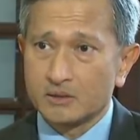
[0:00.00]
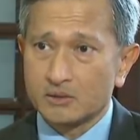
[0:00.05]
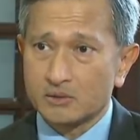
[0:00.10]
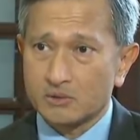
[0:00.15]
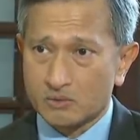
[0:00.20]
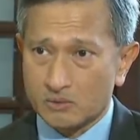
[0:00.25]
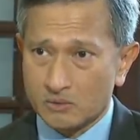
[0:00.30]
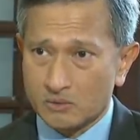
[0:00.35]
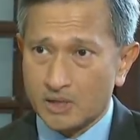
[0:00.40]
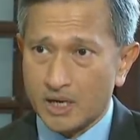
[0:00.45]

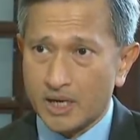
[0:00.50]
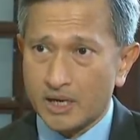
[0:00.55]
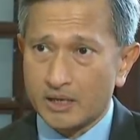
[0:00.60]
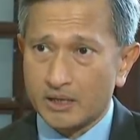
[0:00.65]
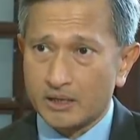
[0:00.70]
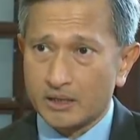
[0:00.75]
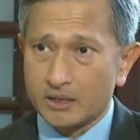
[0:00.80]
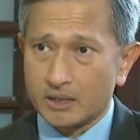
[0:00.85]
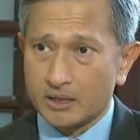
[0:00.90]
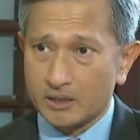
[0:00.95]
So
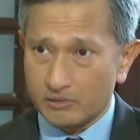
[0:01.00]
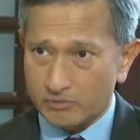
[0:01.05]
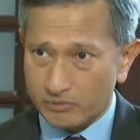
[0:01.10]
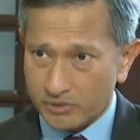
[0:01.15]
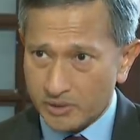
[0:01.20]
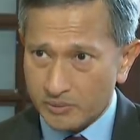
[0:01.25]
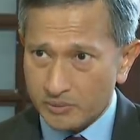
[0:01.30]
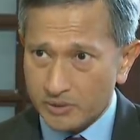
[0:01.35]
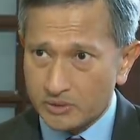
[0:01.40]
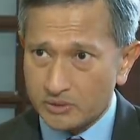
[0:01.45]
I
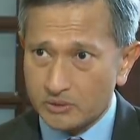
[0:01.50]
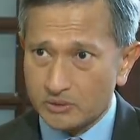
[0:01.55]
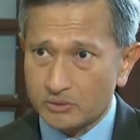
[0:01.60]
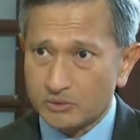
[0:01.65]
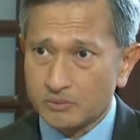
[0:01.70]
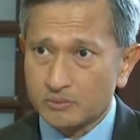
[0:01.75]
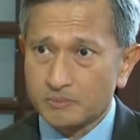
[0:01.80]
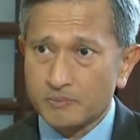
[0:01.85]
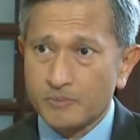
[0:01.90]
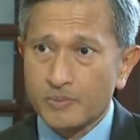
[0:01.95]
agree with
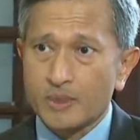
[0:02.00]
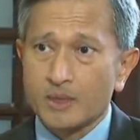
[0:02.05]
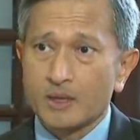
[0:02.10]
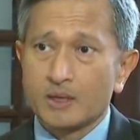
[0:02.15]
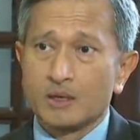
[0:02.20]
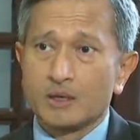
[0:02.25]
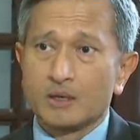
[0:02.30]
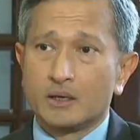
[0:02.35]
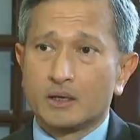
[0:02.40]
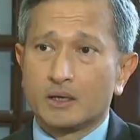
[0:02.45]
you
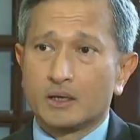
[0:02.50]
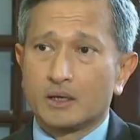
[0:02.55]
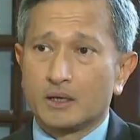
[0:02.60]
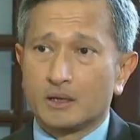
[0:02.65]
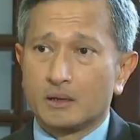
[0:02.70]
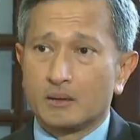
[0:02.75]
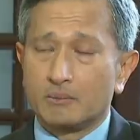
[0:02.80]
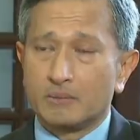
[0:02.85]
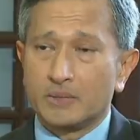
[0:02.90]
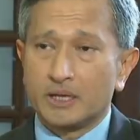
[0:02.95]

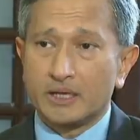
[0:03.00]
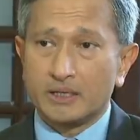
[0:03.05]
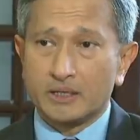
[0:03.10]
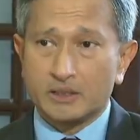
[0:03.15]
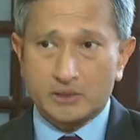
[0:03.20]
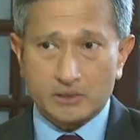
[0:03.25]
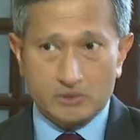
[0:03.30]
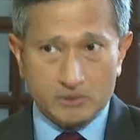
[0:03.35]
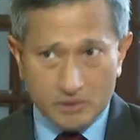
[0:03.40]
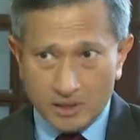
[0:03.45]
uh, that
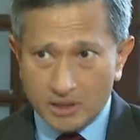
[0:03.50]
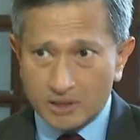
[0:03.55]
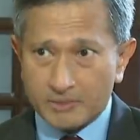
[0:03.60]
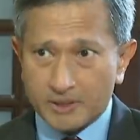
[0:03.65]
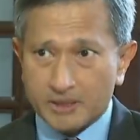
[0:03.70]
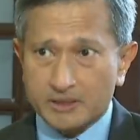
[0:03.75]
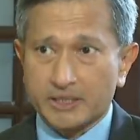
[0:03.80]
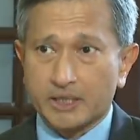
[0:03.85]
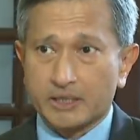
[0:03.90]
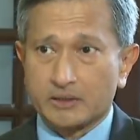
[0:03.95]
it is not
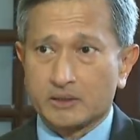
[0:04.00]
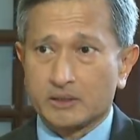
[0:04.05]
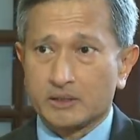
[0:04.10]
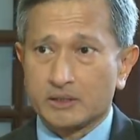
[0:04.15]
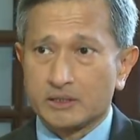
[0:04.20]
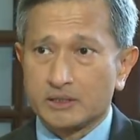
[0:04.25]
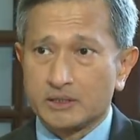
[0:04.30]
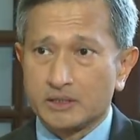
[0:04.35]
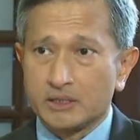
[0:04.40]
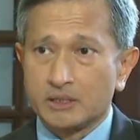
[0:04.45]
about
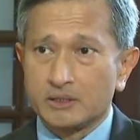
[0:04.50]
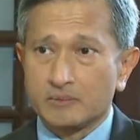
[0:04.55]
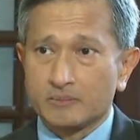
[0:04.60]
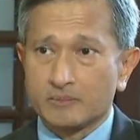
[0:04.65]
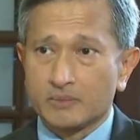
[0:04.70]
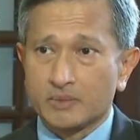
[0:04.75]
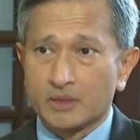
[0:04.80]
technology,